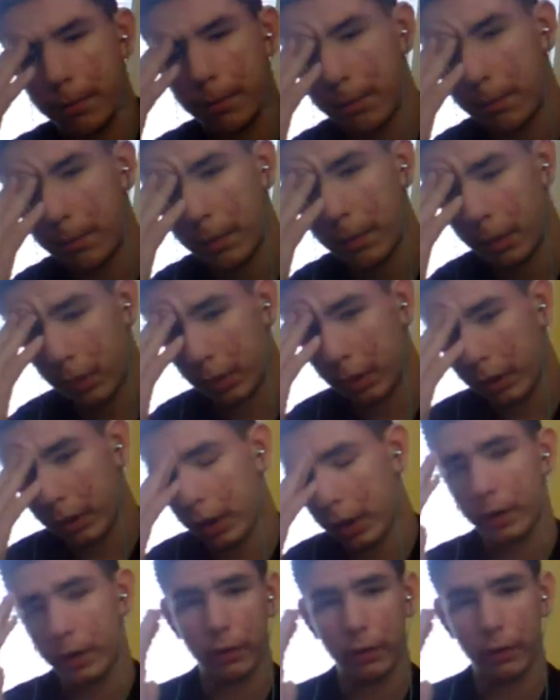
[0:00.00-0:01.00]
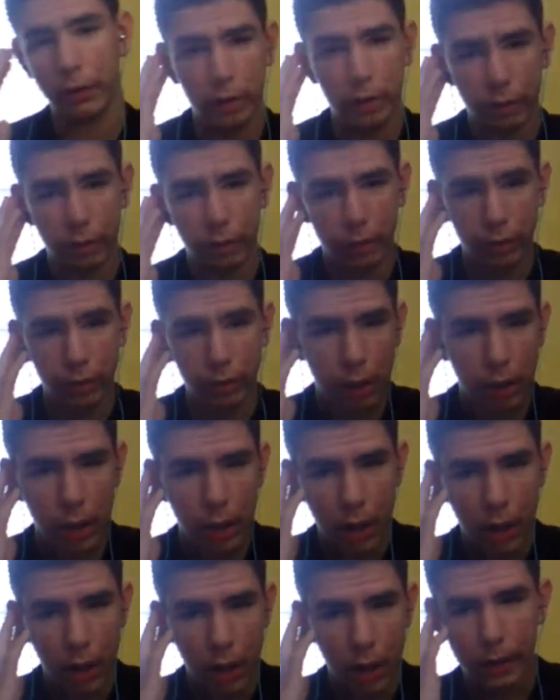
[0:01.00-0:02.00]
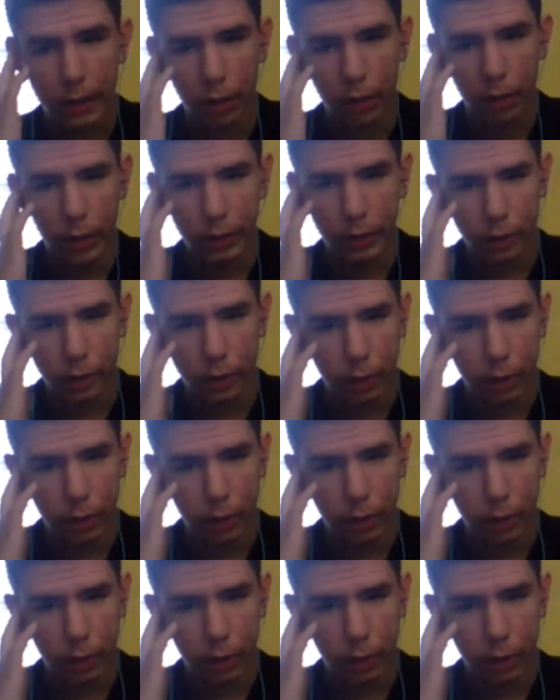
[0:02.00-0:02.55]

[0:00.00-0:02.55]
early on in the season. I didn't like him.